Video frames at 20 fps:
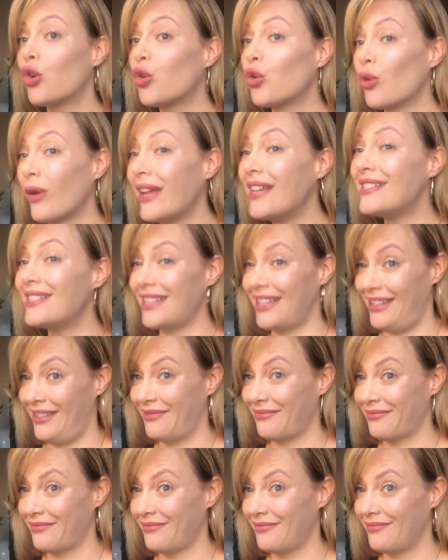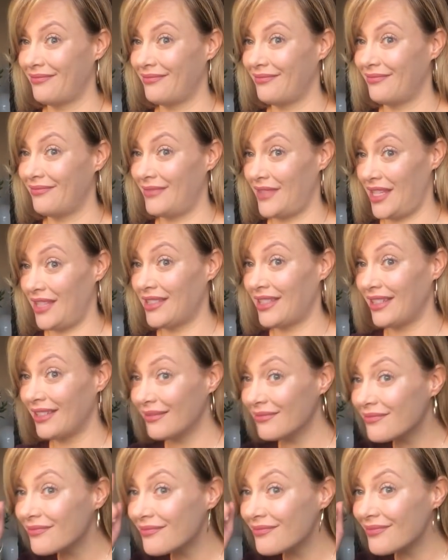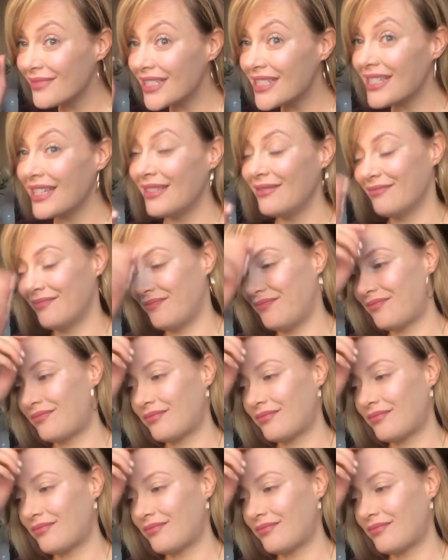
Crazy. You see? You see?